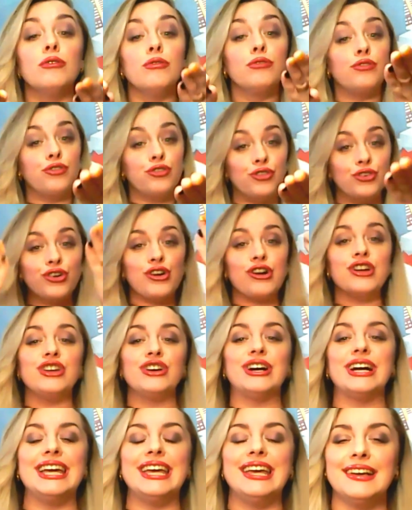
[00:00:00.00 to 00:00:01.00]
for
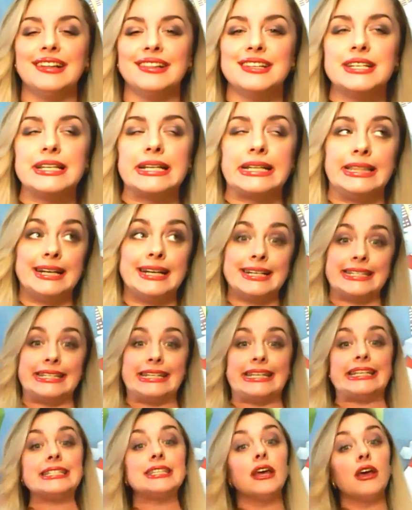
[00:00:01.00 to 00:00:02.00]
your English
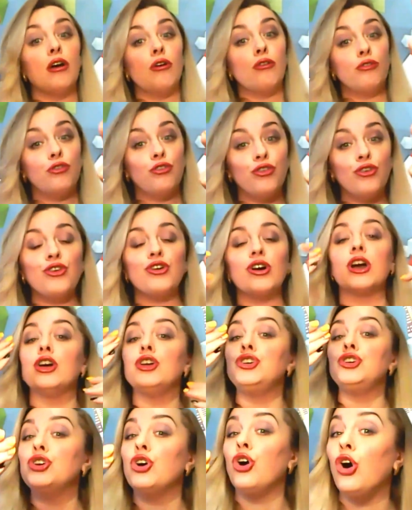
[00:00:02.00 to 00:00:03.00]
classes, for
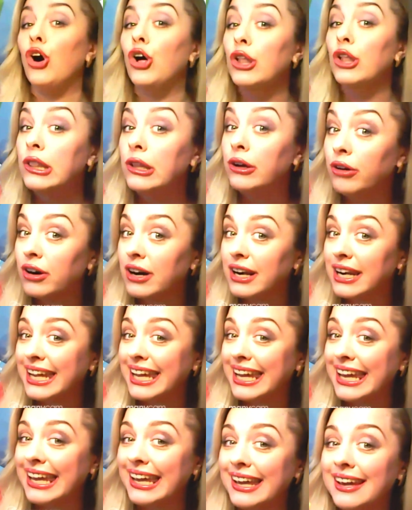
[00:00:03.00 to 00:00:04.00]
your
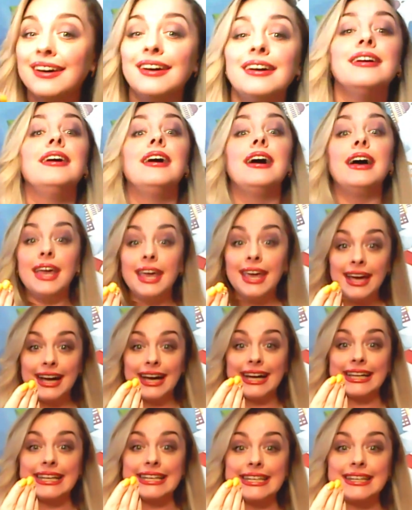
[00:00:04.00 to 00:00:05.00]
learning.
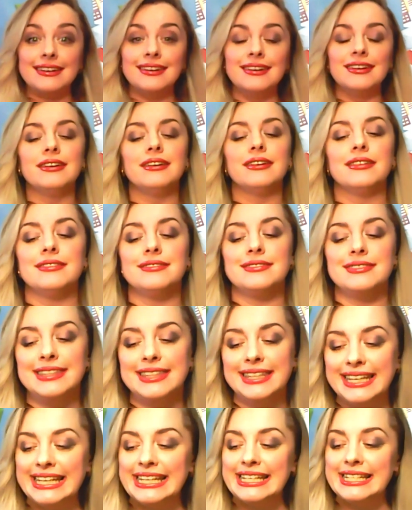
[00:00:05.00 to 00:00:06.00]
And
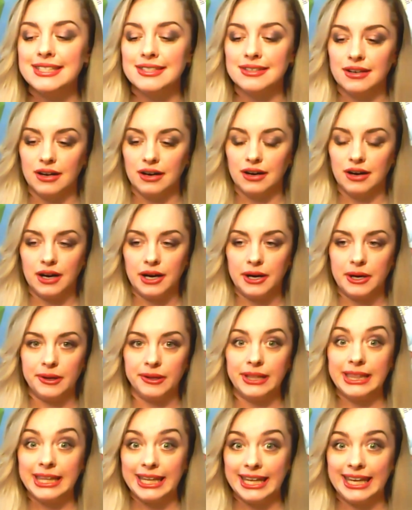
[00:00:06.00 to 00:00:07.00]
this uh,
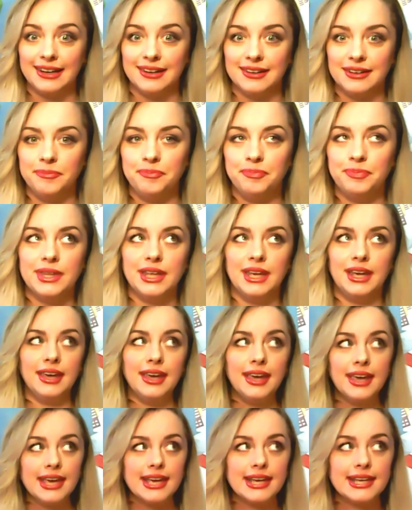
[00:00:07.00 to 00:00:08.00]
link
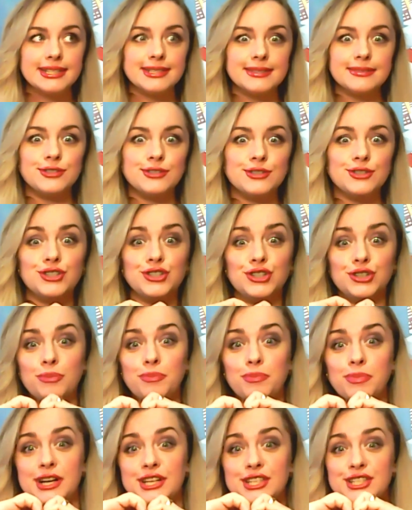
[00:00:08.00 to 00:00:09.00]
is
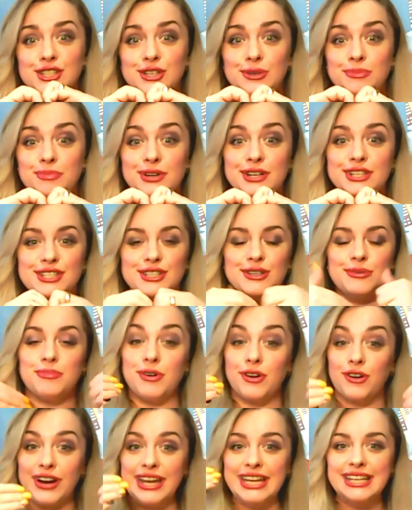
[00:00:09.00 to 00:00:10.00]
super, super, super
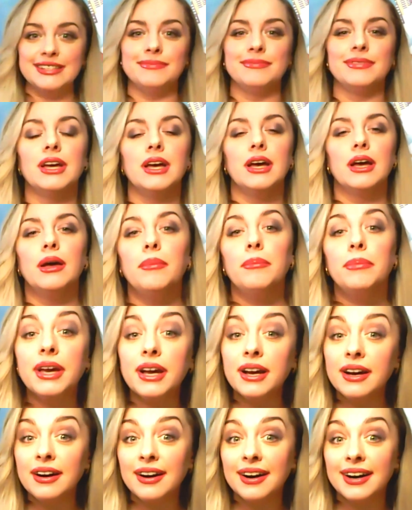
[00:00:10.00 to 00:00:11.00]
great
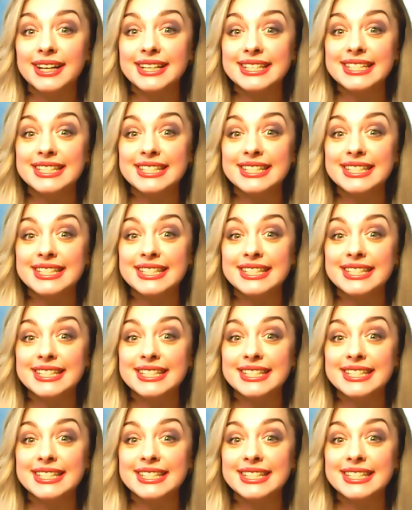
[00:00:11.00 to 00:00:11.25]
because